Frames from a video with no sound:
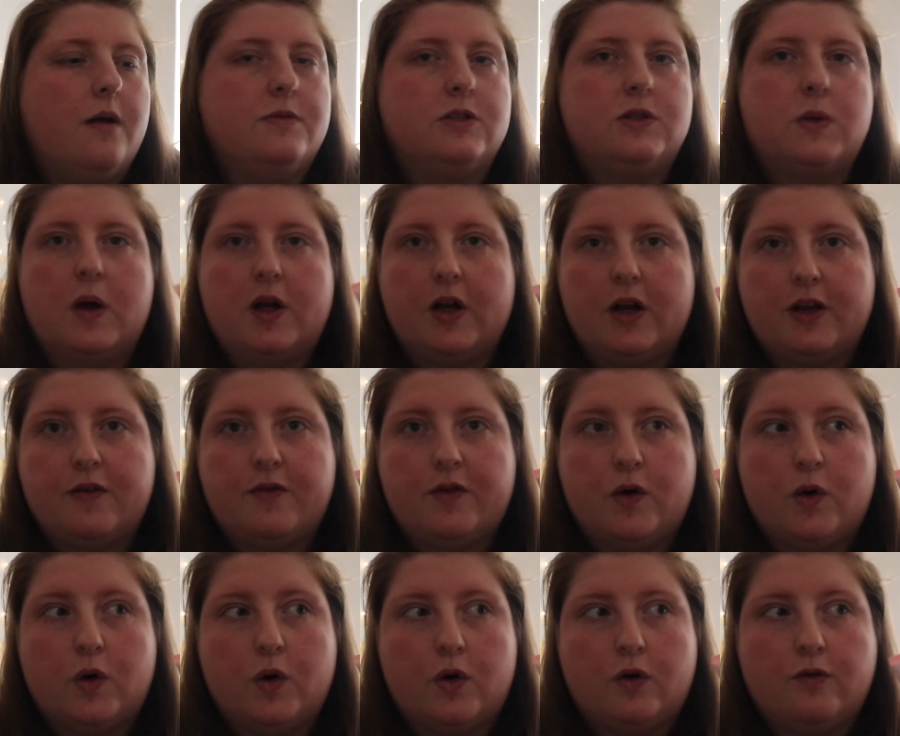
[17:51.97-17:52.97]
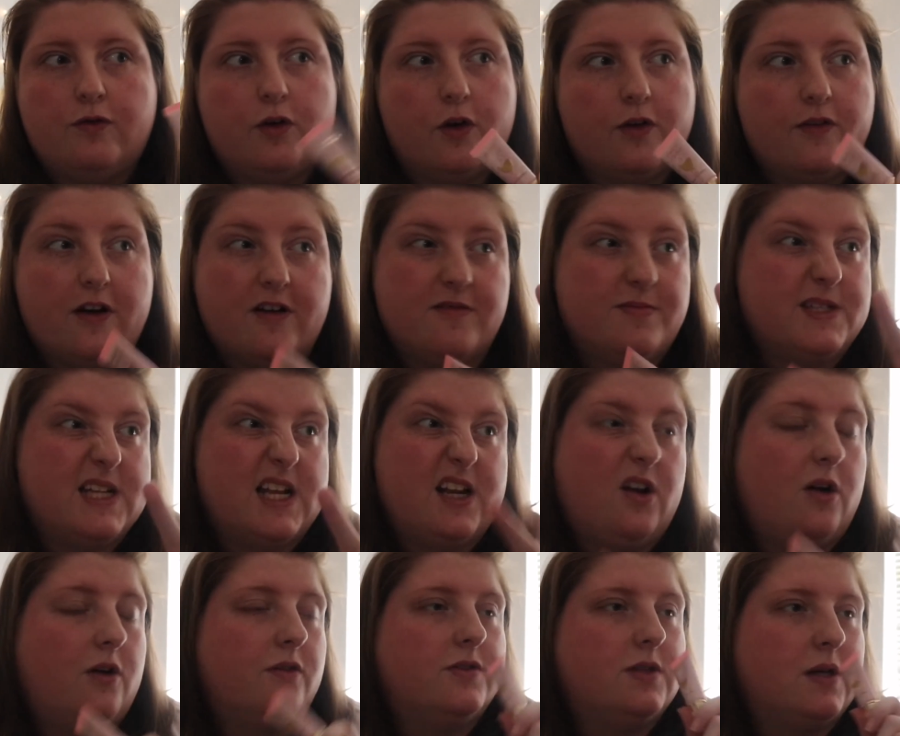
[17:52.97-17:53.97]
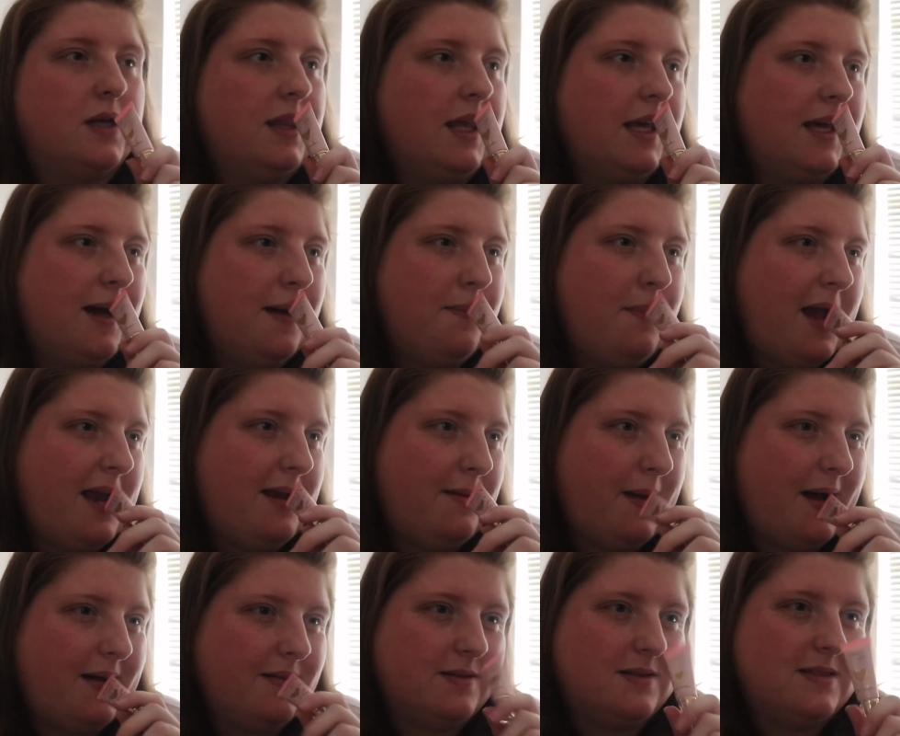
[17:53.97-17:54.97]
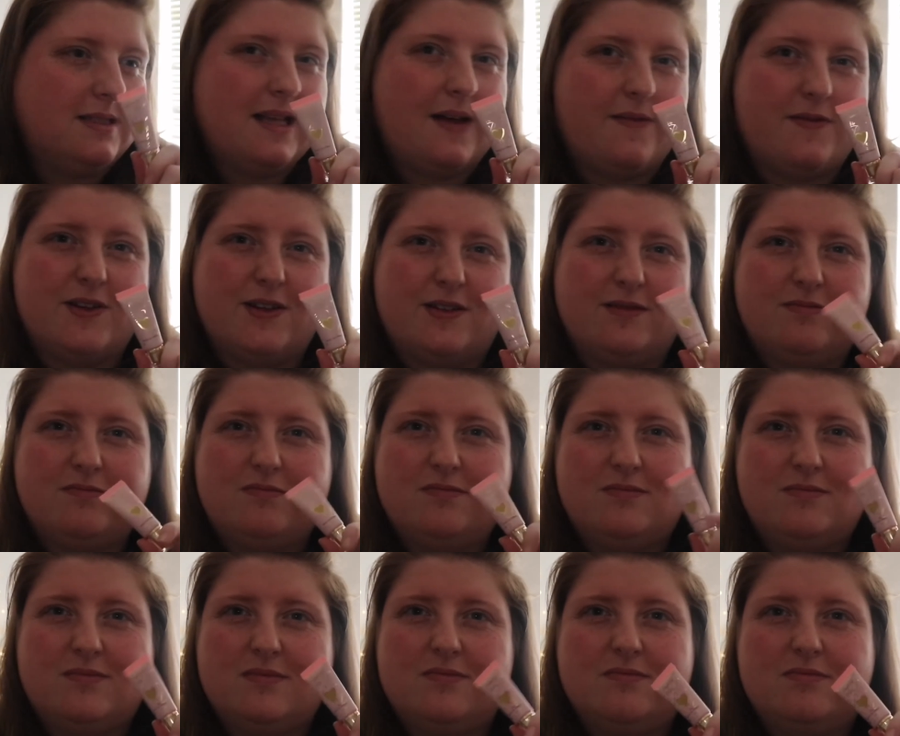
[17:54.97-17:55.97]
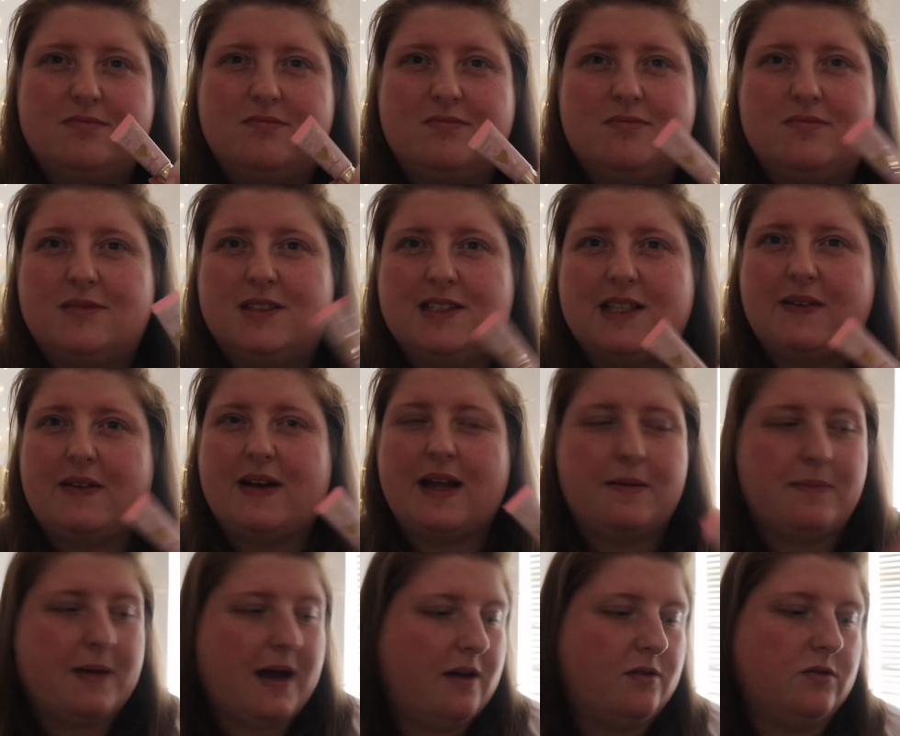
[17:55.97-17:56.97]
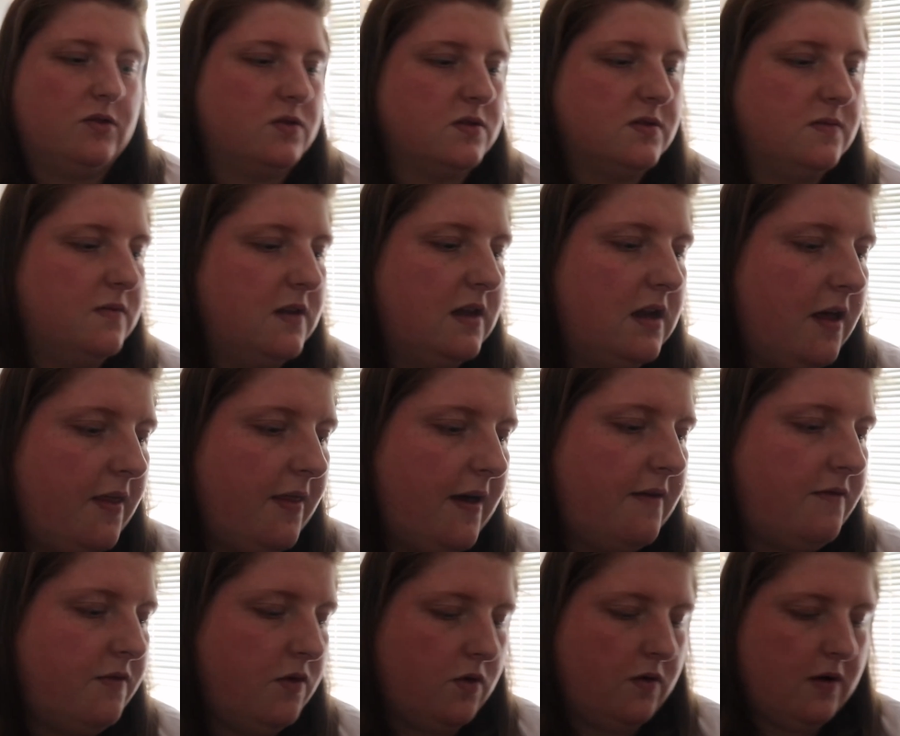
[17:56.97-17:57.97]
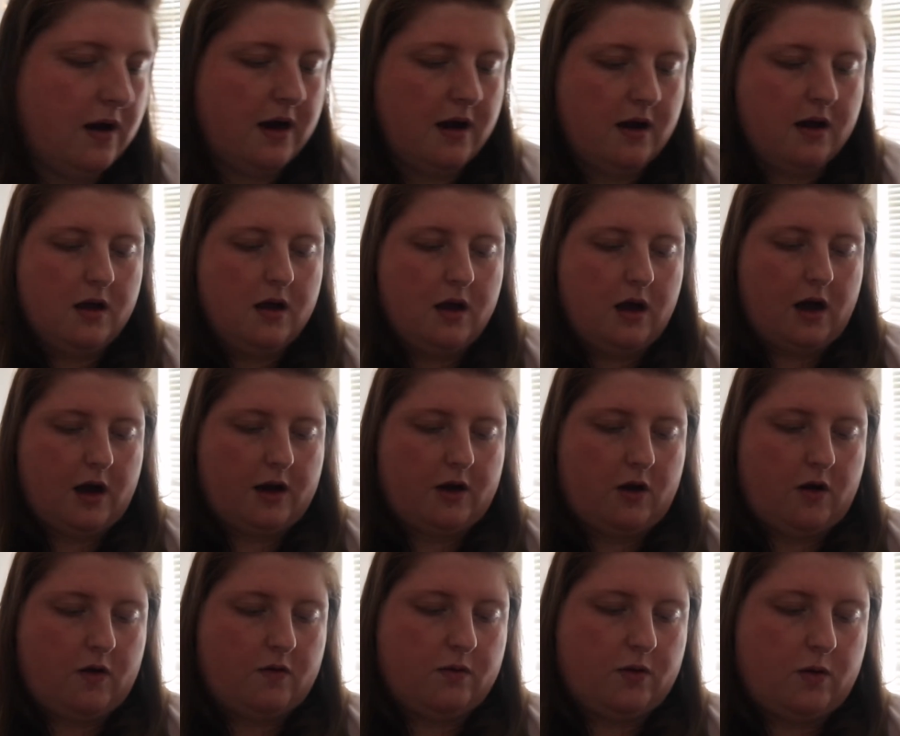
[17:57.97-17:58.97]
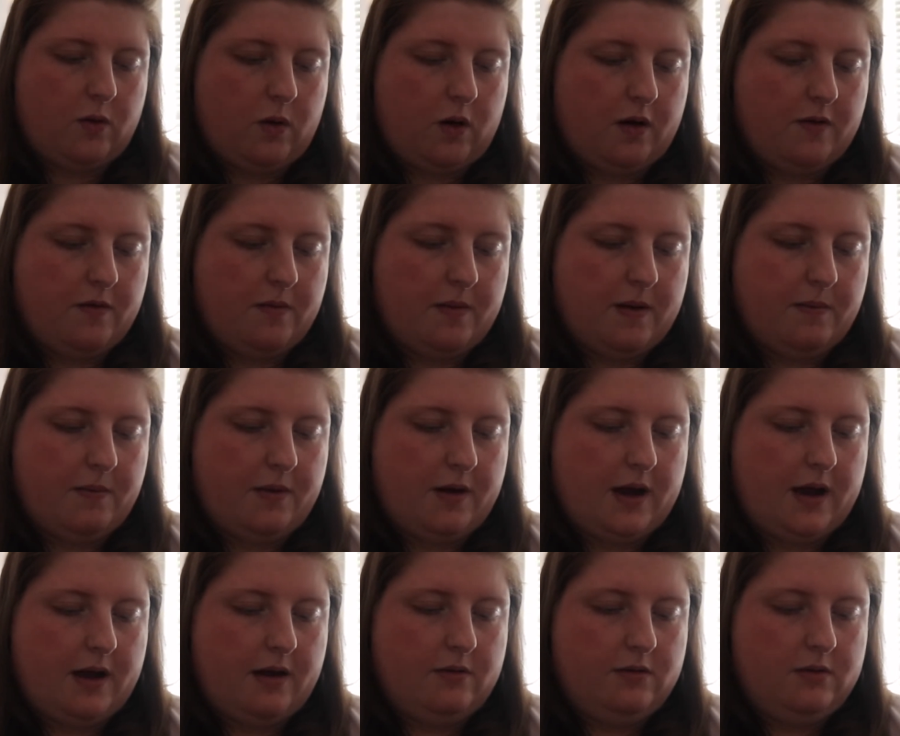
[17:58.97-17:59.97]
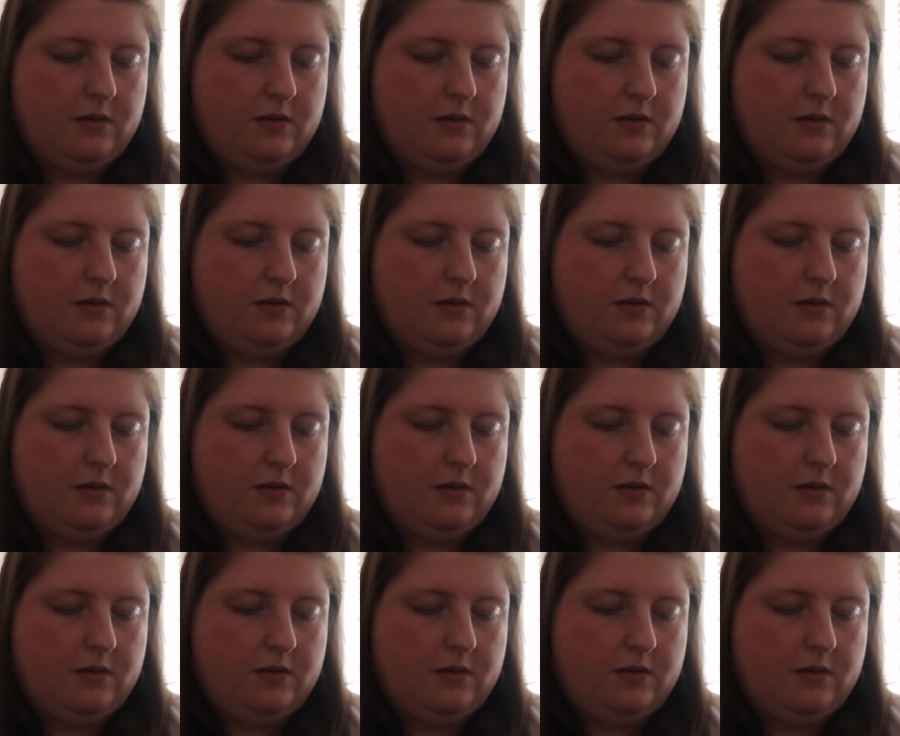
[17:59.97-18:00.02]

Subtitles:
So I got it for 45% off. So I think I paid about £7, £8 or something like that for it. I can't quite remember now.